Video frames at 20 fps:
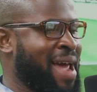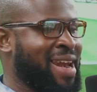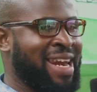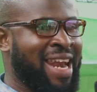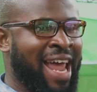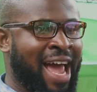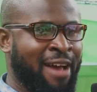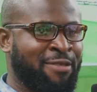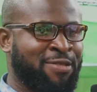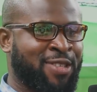my
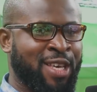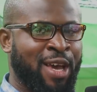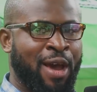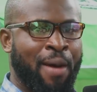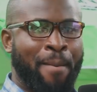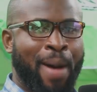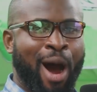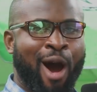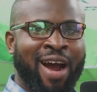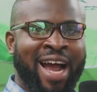left,
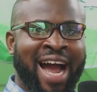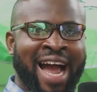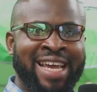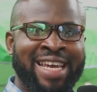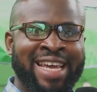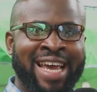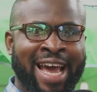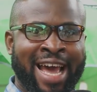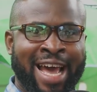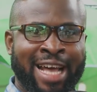my
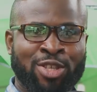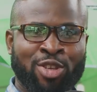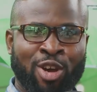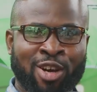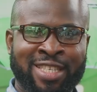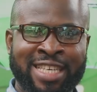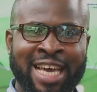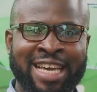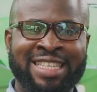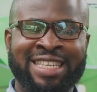guy here
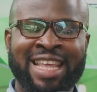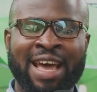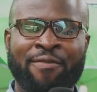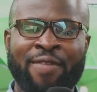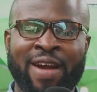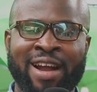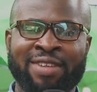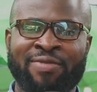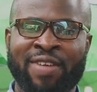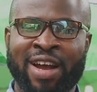talks say
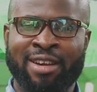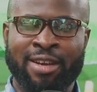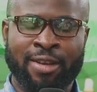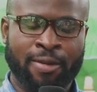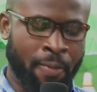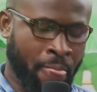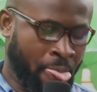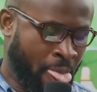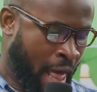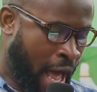they
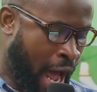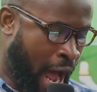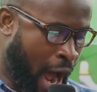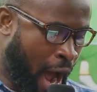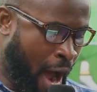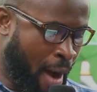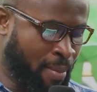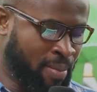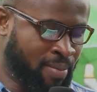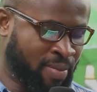very
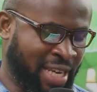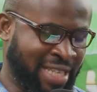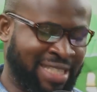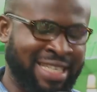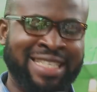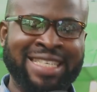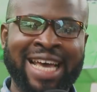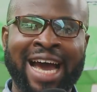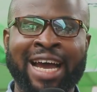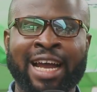
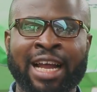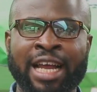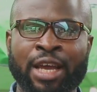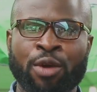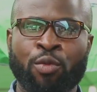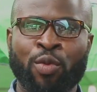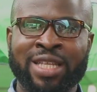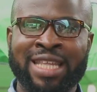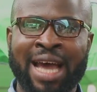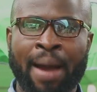he
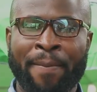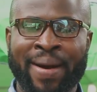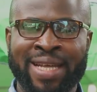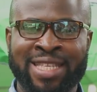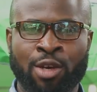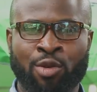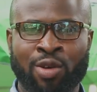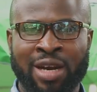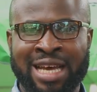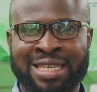disagree with that
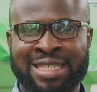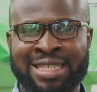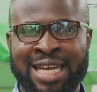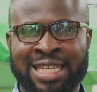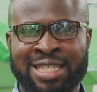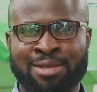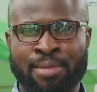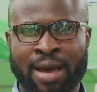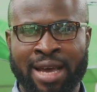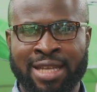particular
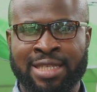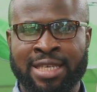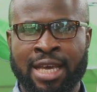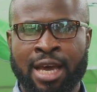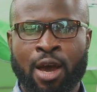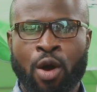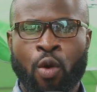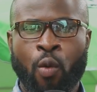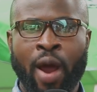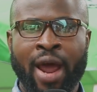
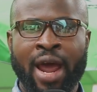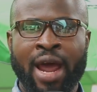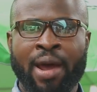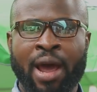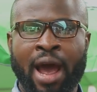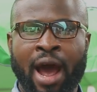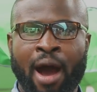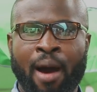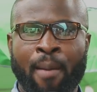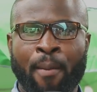statement
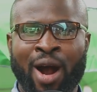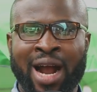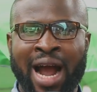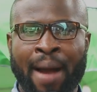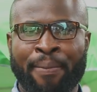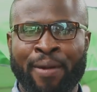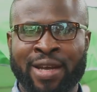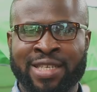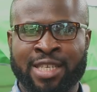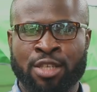where
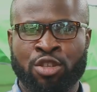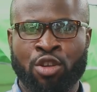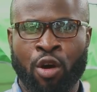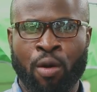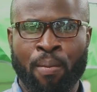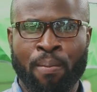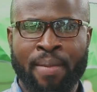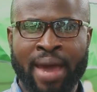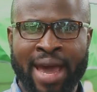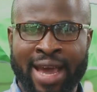Oga
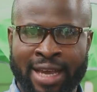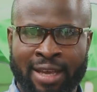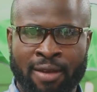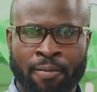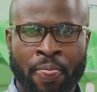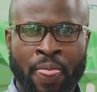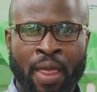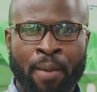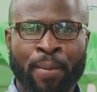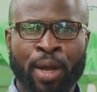Presido make.
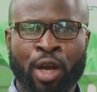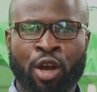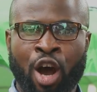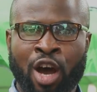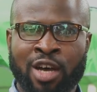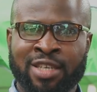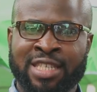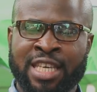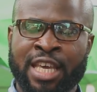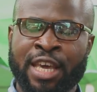
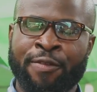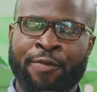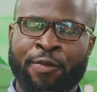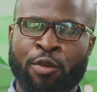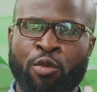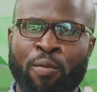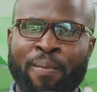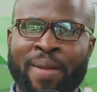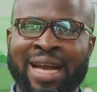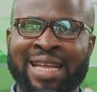Because
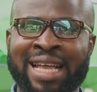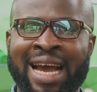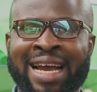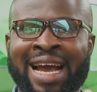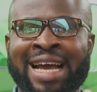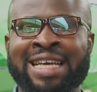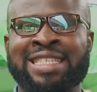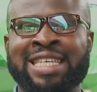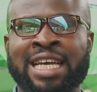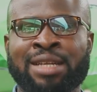if you make
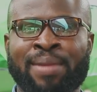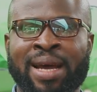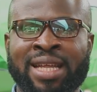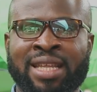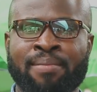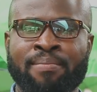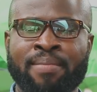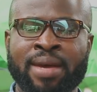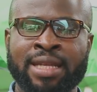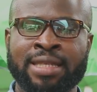that kind of
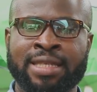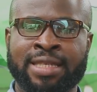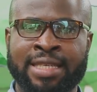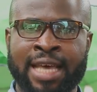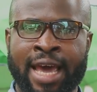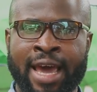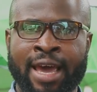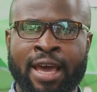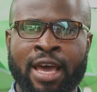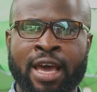statement, it means
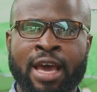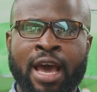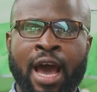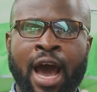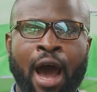say